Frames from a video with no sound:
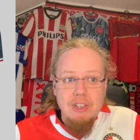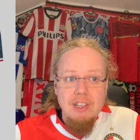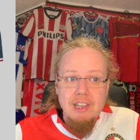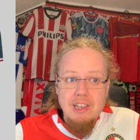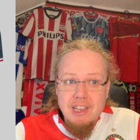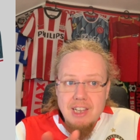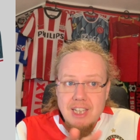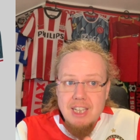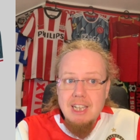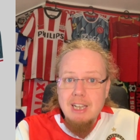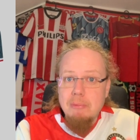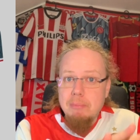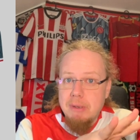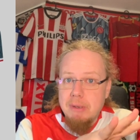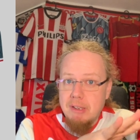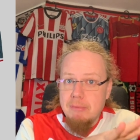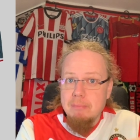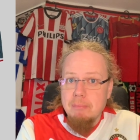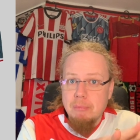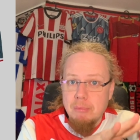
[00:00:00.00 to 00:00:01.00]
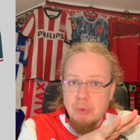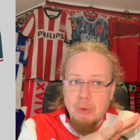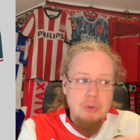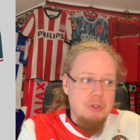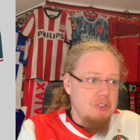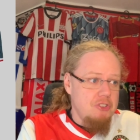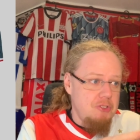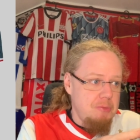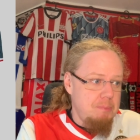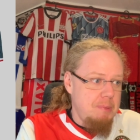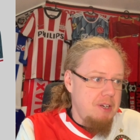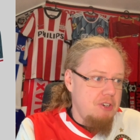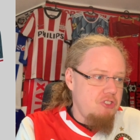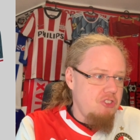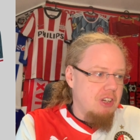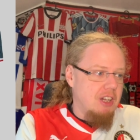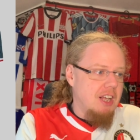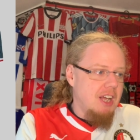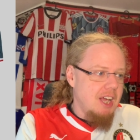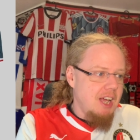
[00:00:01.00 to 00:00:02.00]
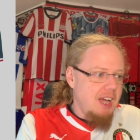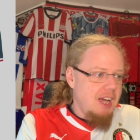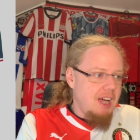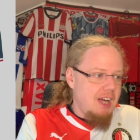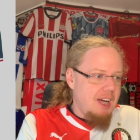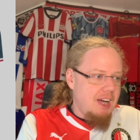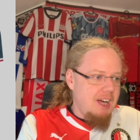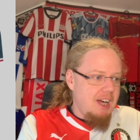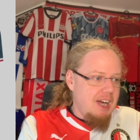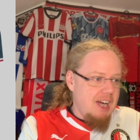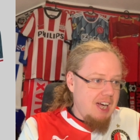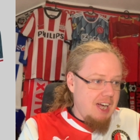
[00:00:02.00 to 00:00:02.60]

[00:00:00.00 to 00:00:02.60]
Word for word: a little bit more special uh,